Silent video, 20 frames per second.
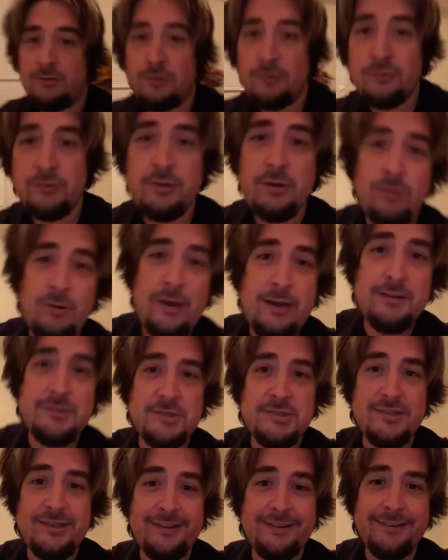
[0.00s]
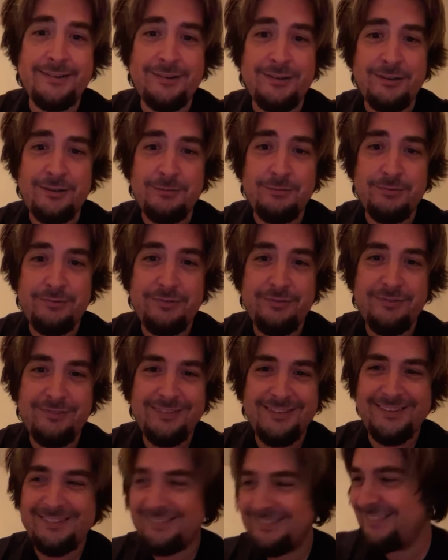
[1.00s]
don't know how to set it up.
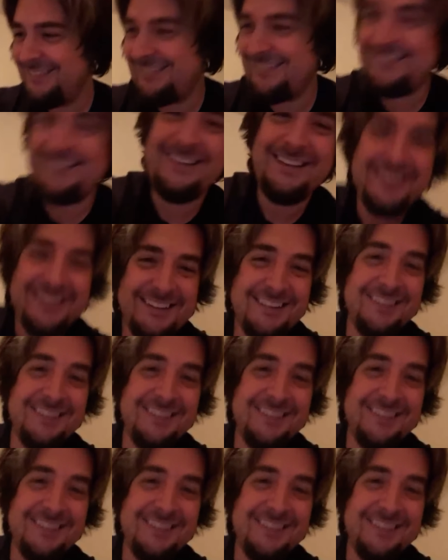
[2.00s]
I,